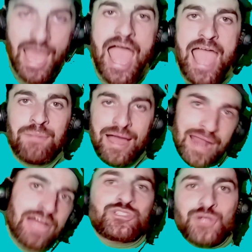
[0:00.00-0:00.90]
Am I
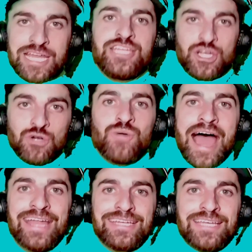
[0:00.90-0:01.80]
not treating you
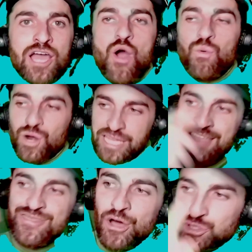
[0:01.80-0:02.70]
right? We're
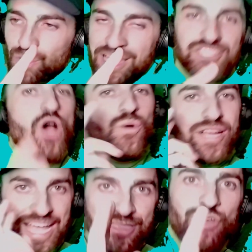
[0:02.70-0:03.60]
getting those wins. We're
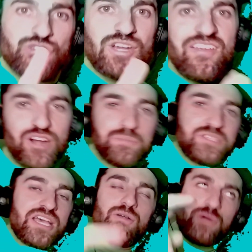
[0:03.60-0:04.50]
getting those
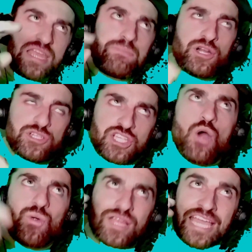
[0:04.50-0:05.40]
reverbs, rebursts.
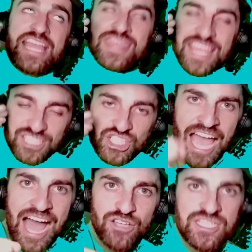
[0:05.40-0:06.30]
We're getting the
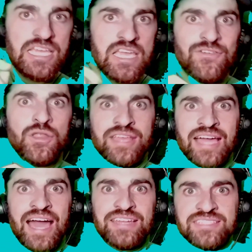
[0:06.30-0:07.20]
chows, even though they kind of